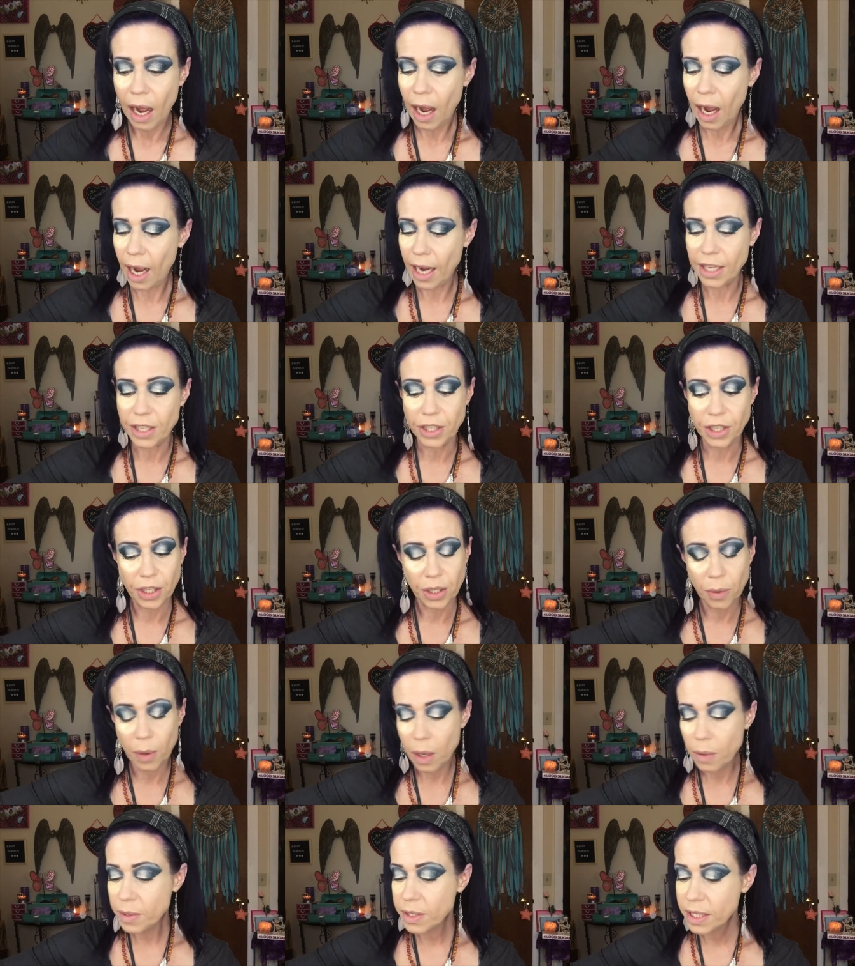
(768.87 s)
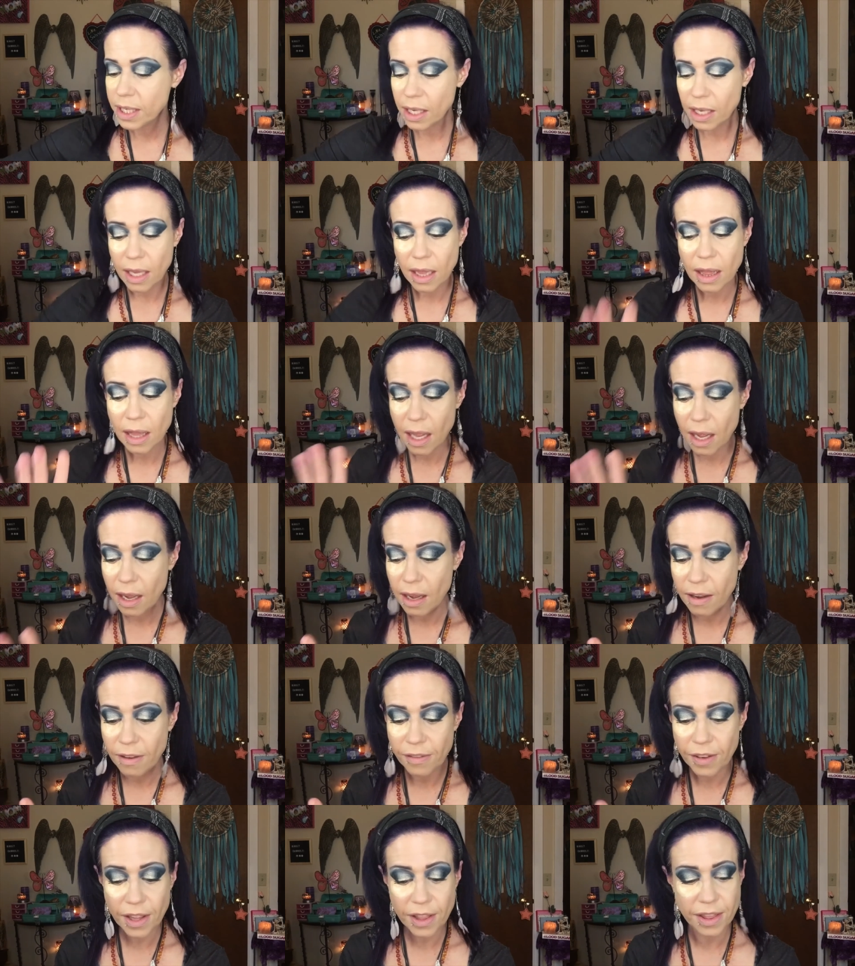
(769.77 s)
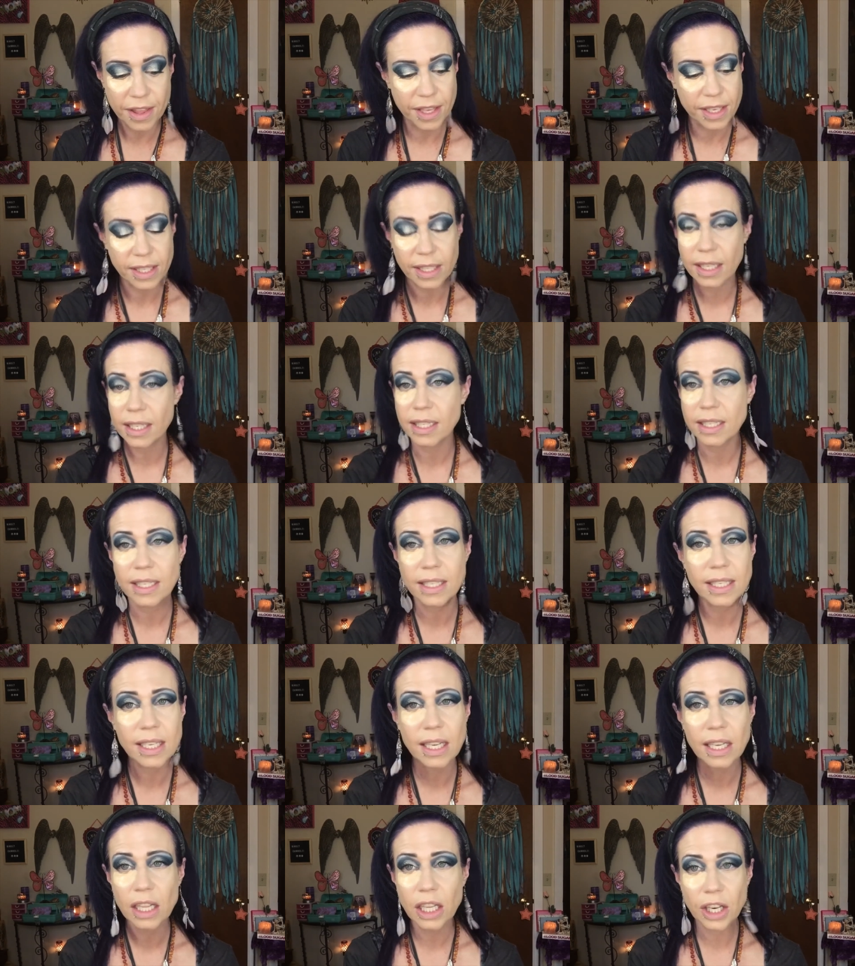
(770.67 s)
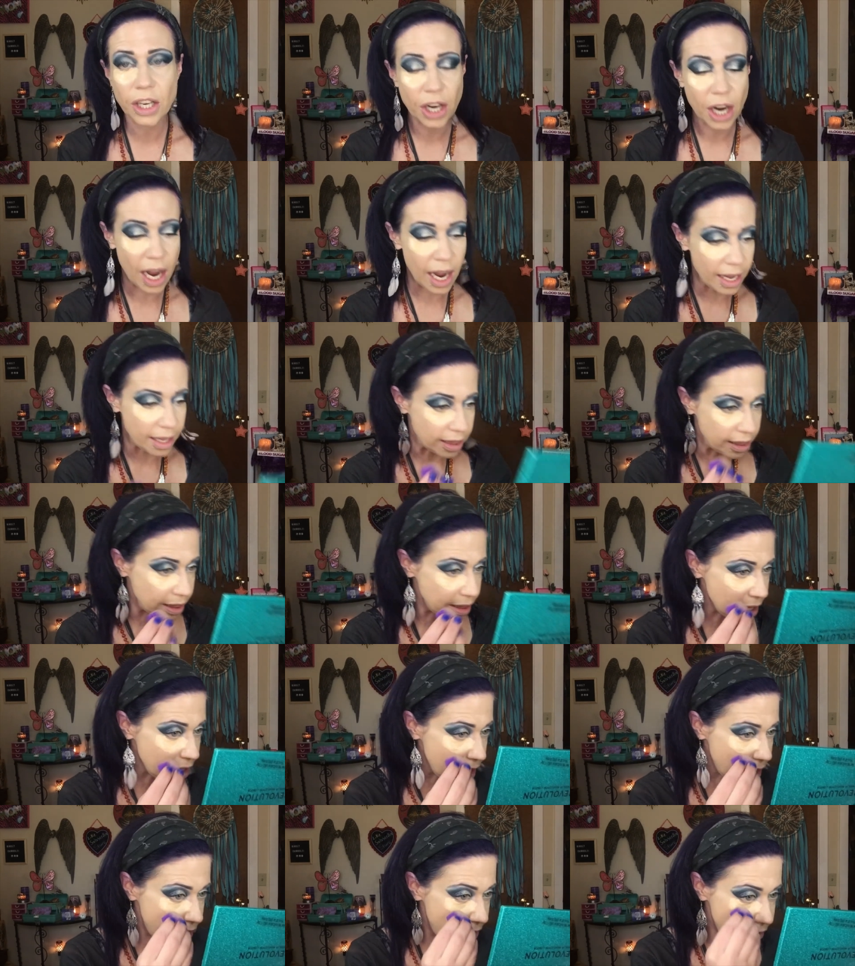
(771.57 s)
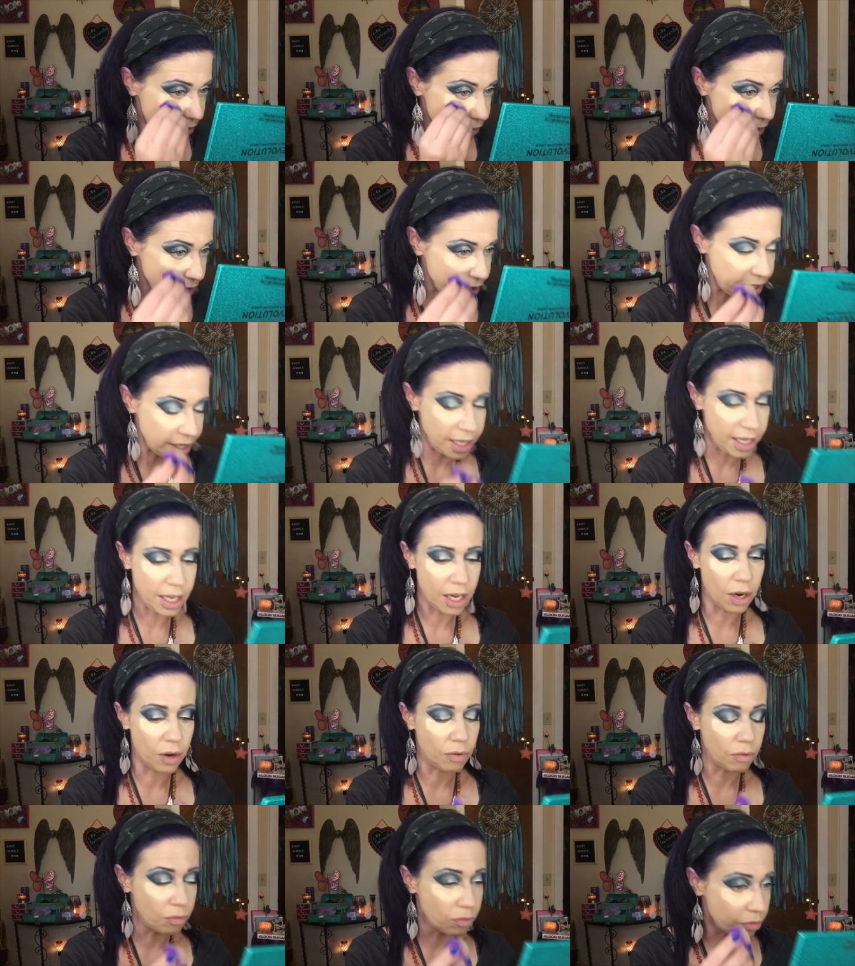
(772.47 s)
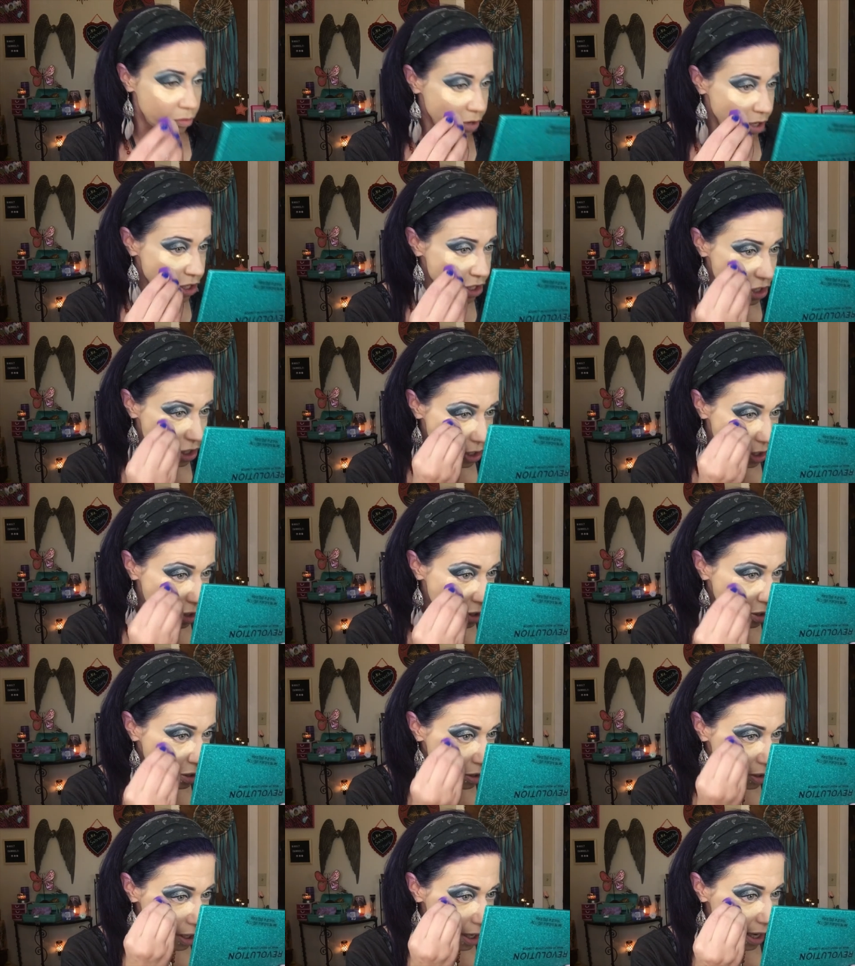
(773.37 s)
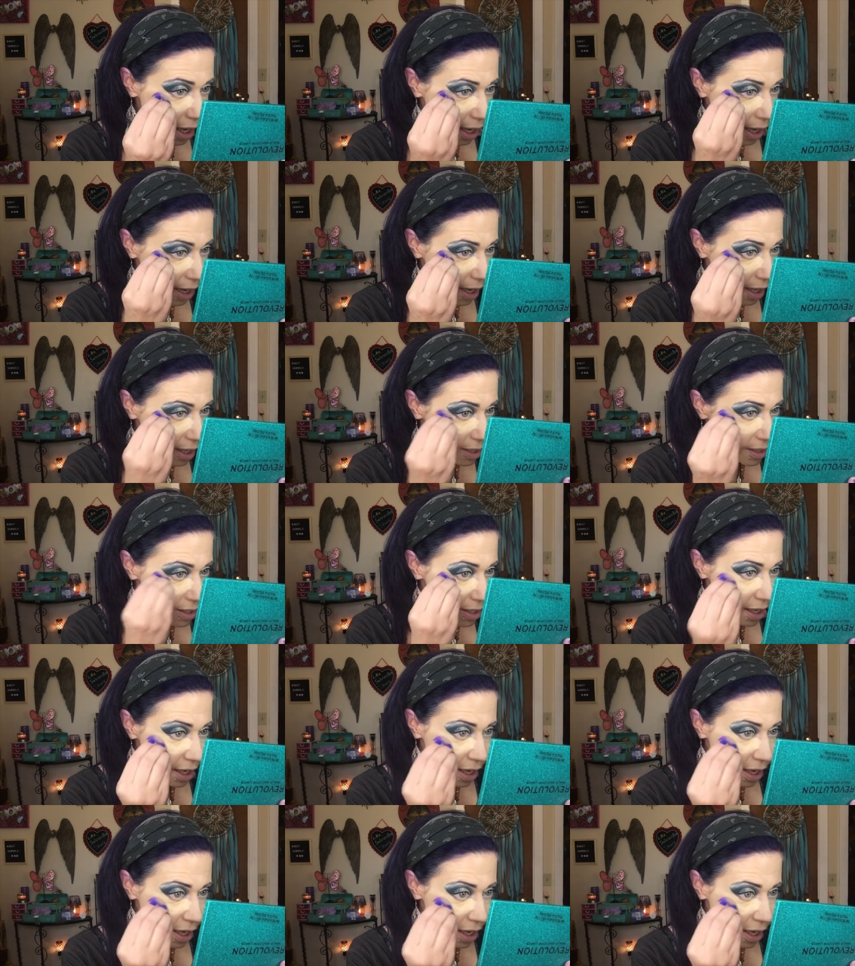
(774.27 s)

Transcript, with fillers: I knew I was going to love this concealer. I love the original and